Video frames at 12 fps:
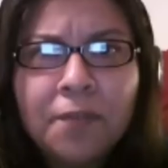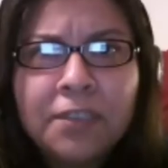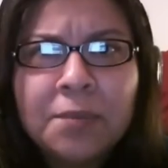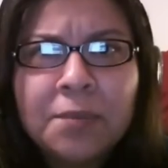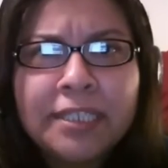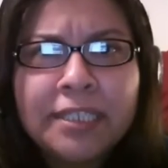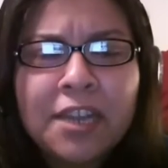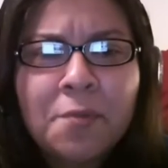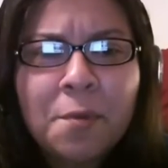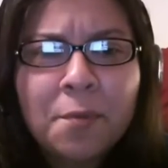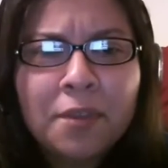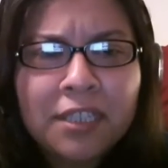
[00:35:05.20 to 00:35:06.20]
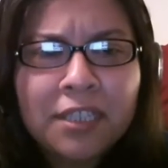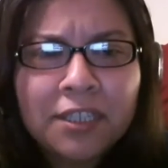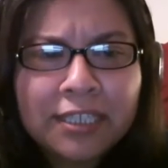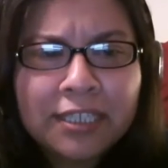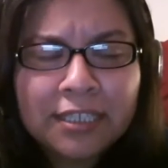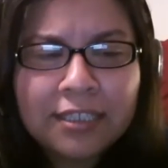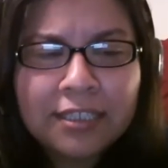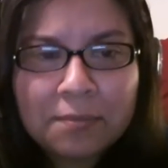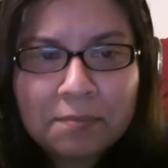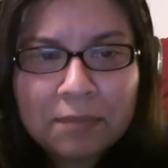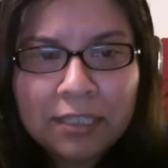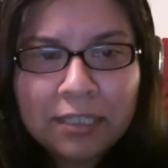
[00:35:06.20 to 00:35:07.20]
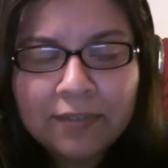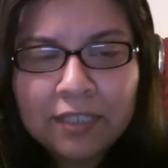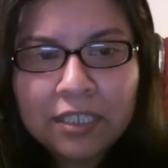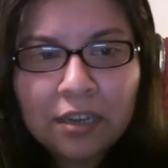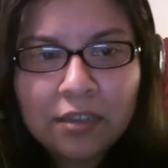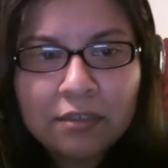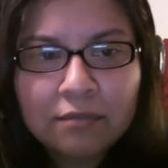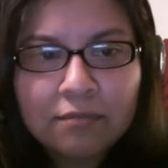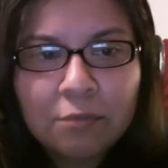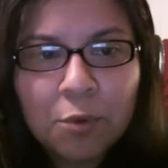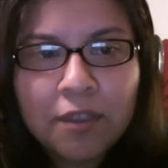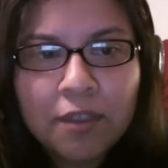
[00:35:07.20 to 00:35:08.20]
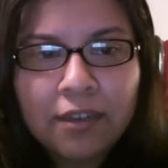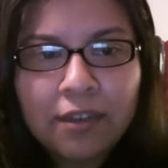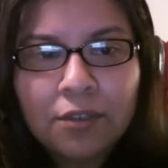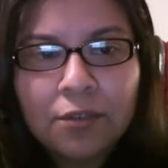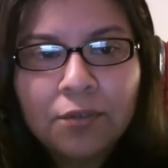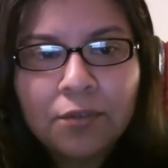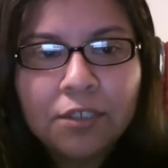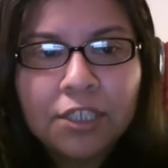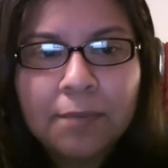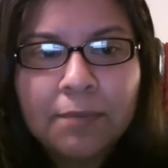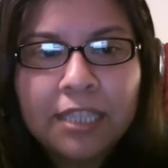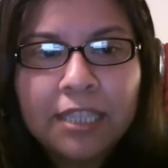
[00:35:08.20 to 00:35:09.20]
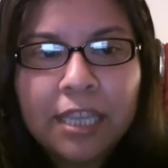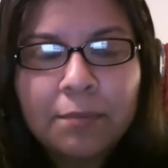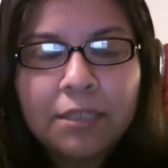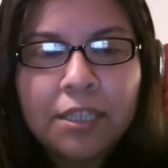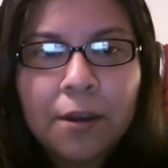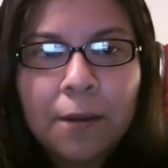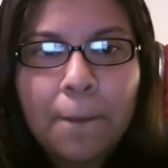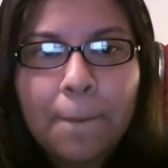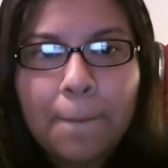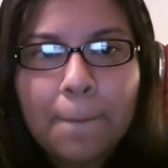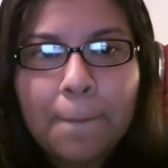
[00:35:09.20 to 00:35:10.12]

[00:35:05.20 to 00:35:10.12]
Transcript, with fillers: for some reason I remember the lyrics to the Misfit song more than I do for Jem's theme song.